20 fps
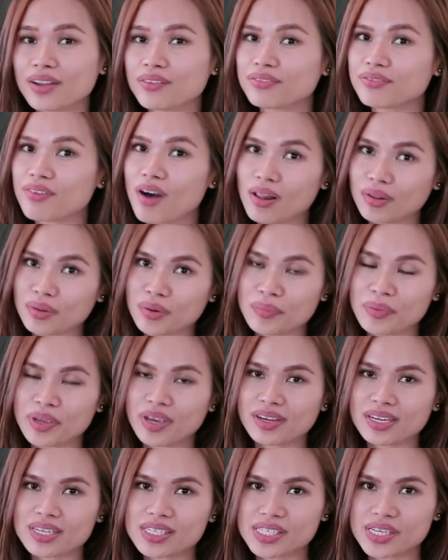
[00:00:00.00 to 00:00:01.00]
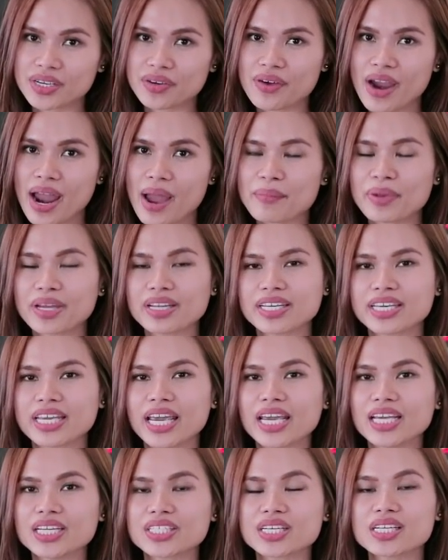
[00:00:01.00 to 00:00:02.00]
and follow me on Instagram at
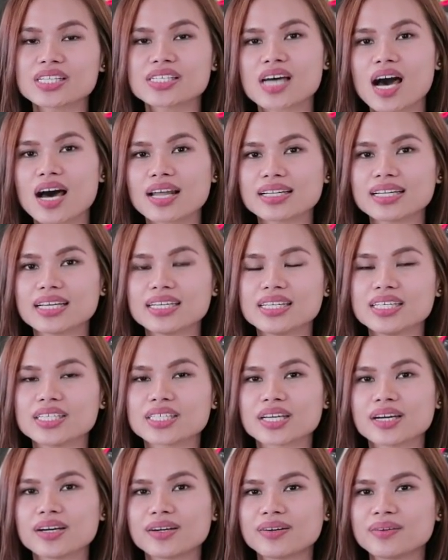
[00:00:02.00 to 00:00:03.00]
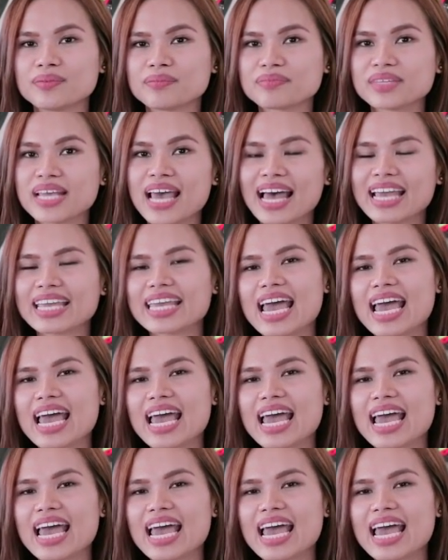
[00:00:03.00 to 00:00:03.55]
cage.lundicho.